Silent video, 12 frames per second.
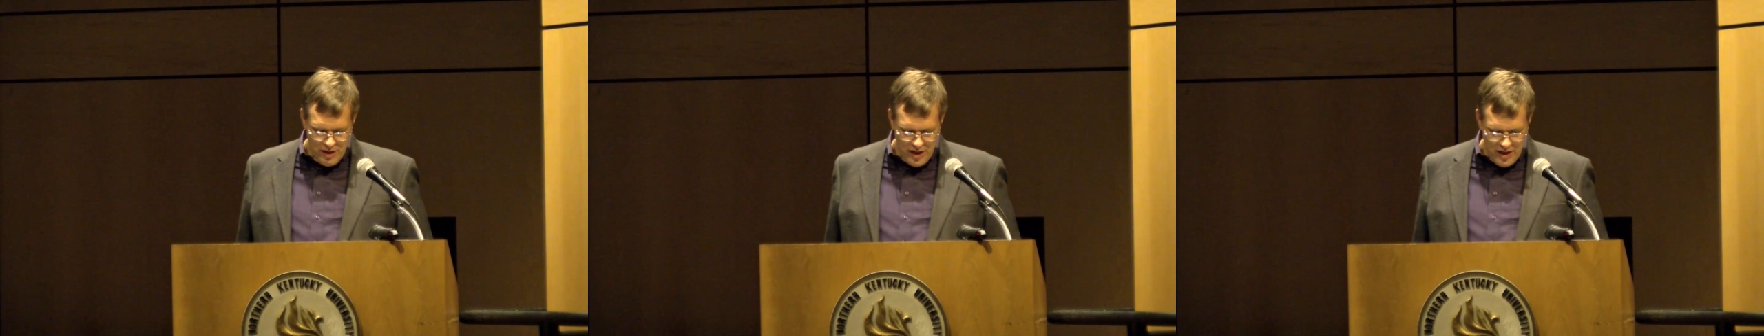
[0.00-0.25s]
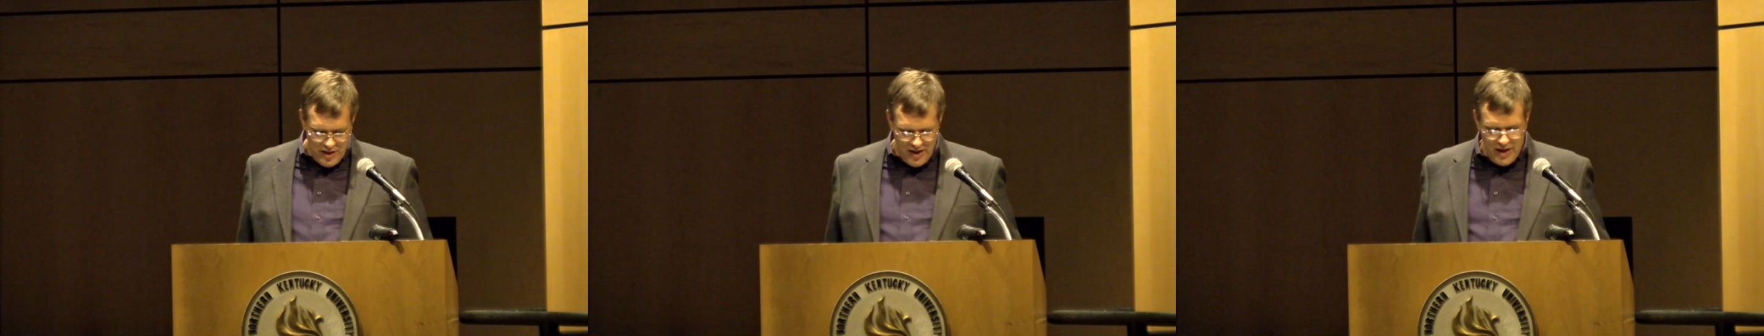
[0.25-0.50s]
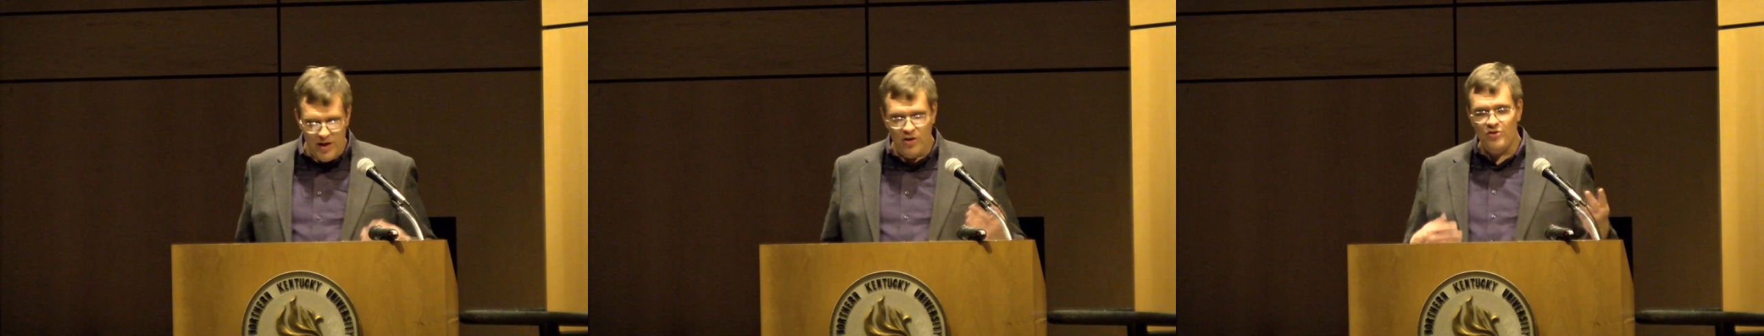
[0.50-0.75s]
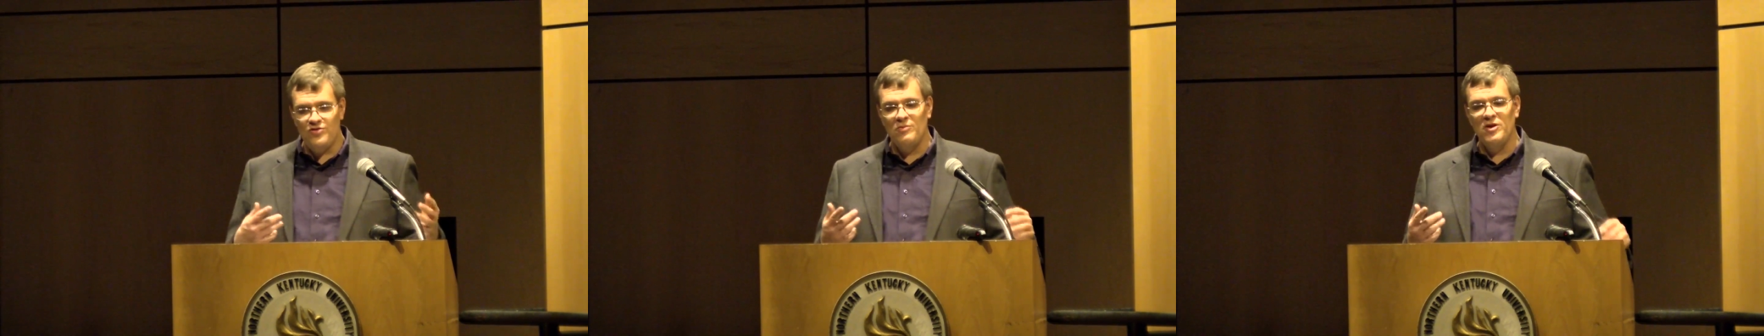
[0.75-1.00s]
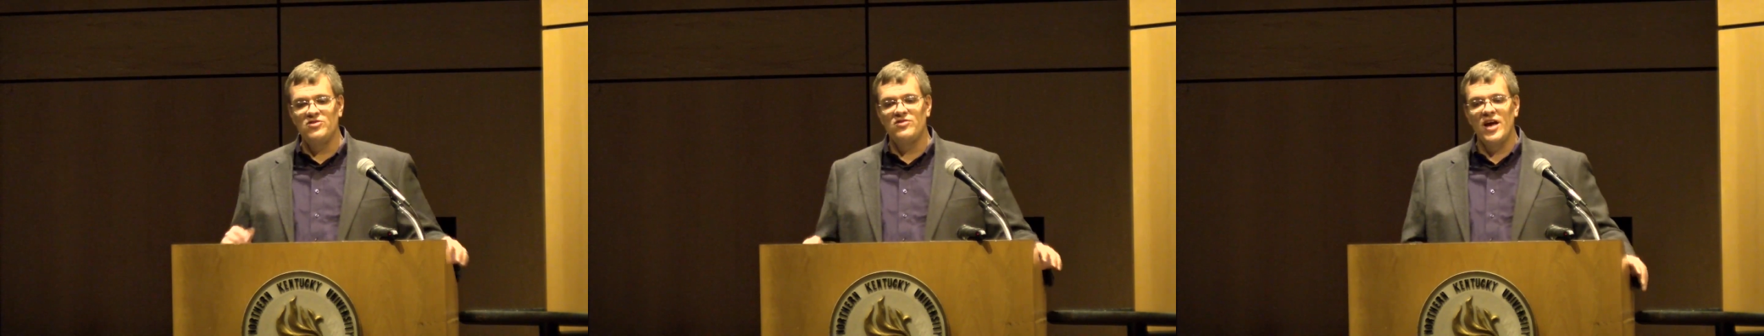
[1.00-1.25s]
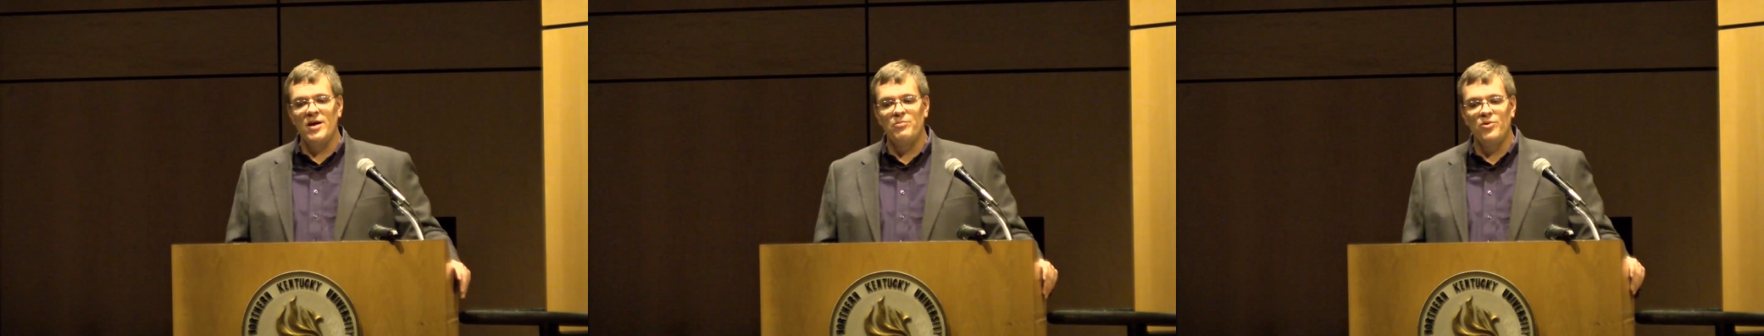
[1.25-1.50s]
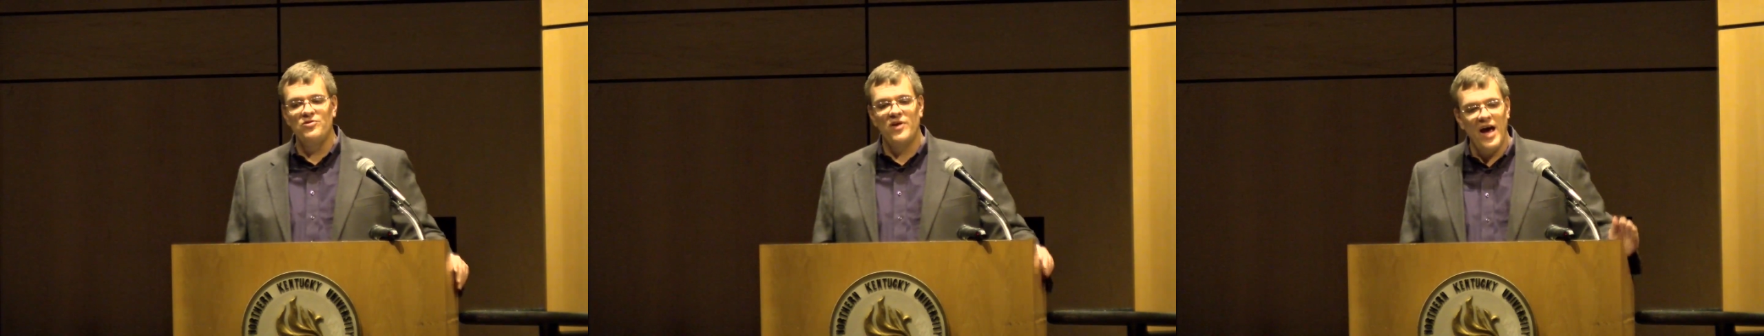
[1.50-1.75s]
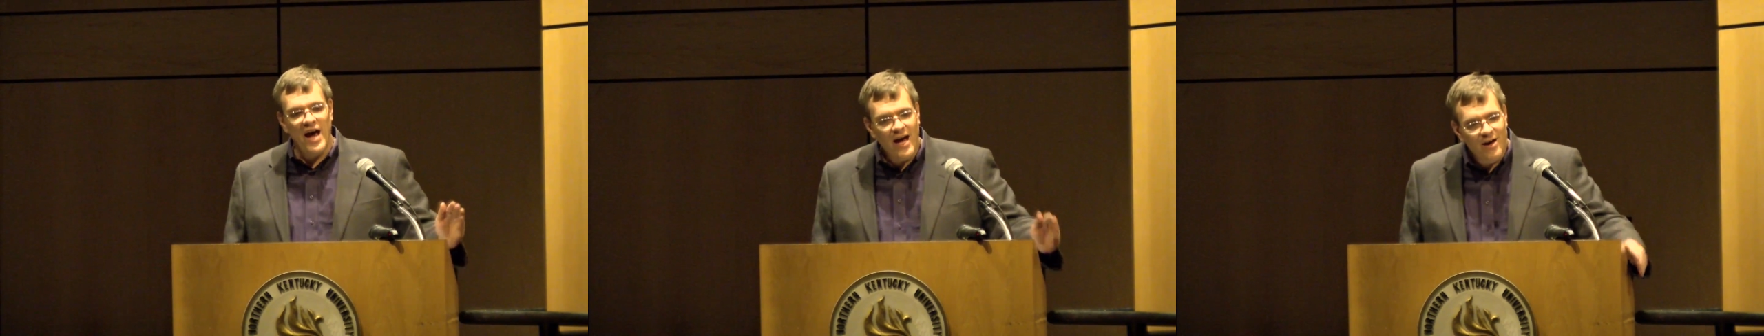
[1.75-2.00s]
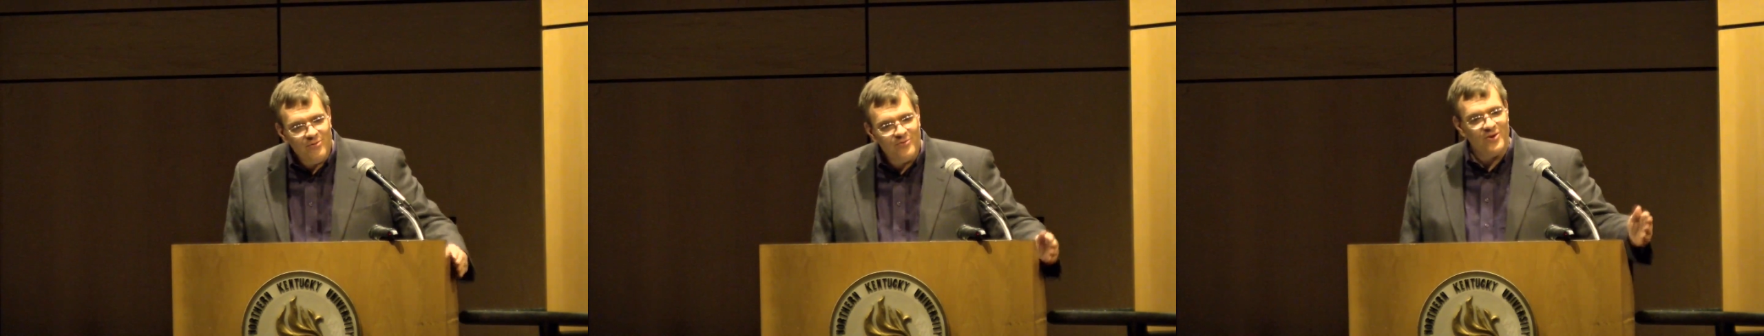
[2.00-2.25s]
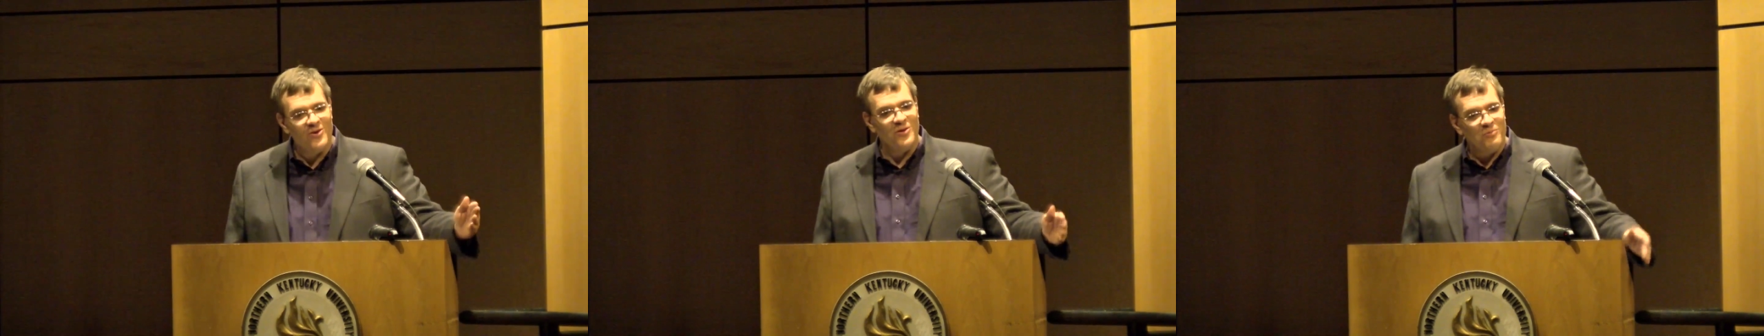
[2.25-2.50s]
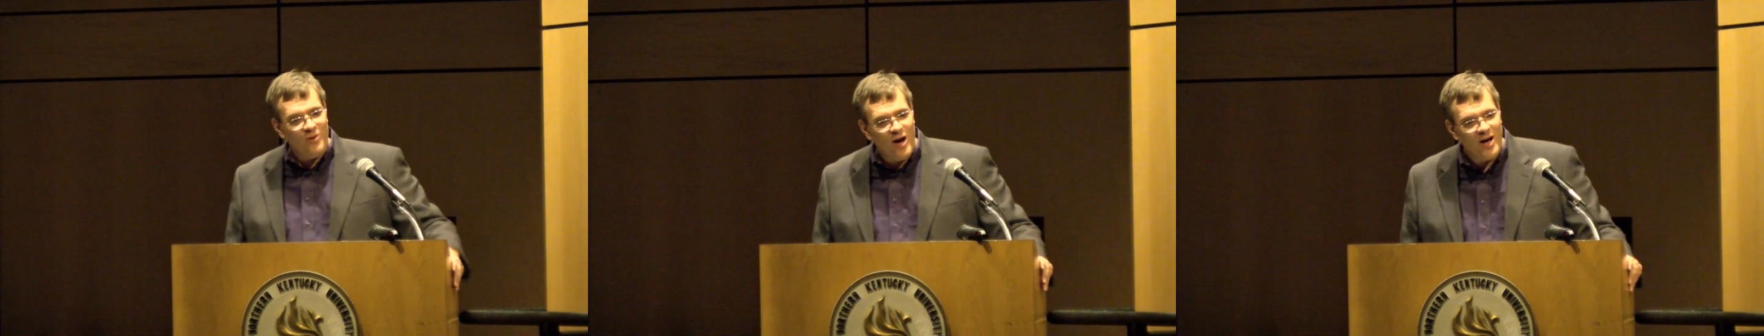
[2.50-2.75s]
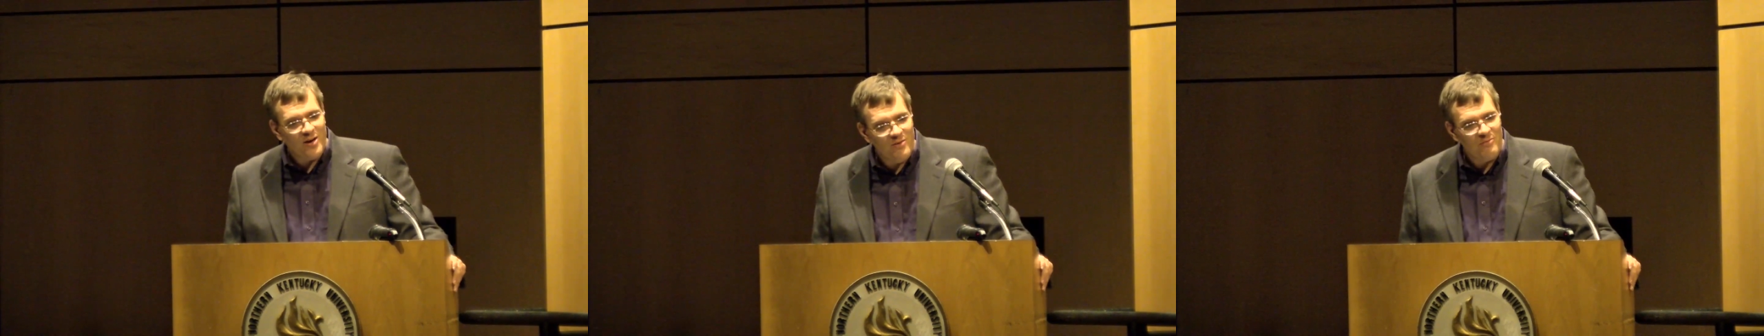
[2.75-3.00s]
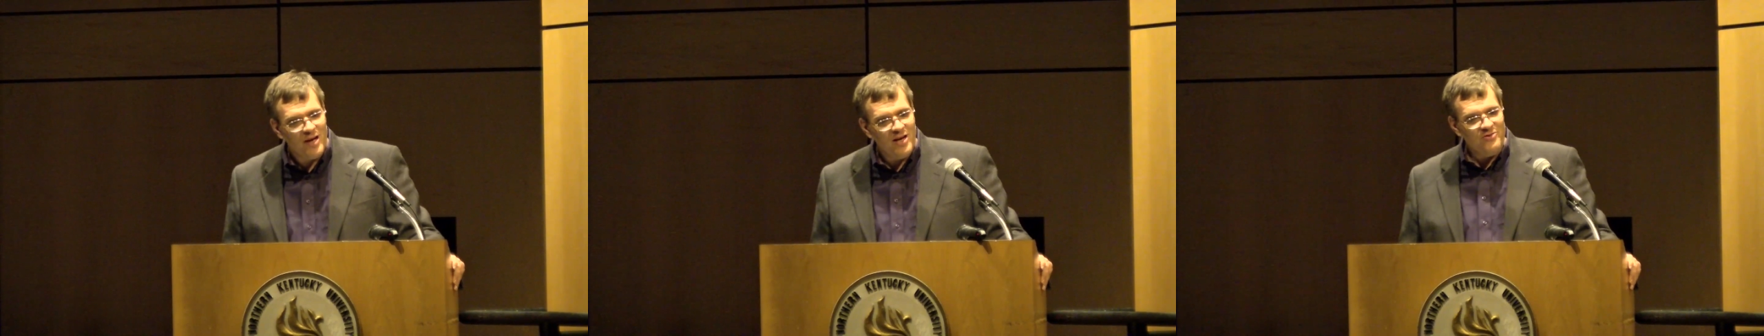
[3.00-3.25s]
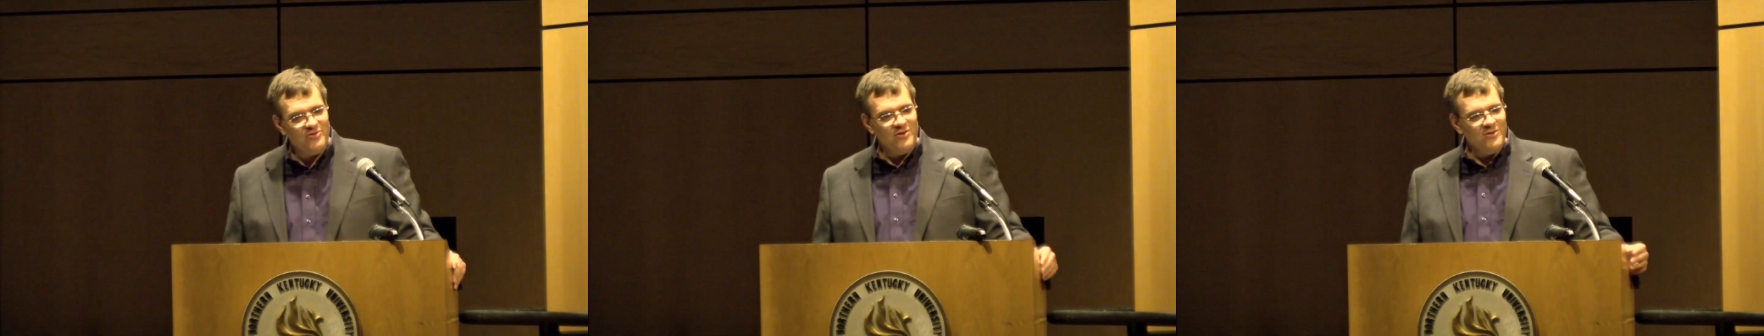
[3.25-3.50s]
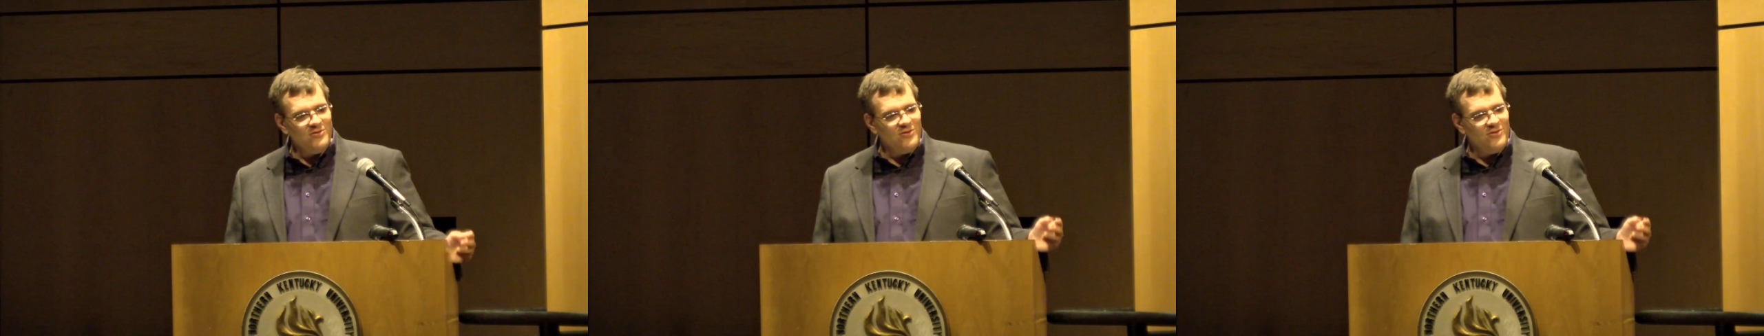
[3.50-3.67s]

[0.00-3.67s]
And here are some examples after the proclamation.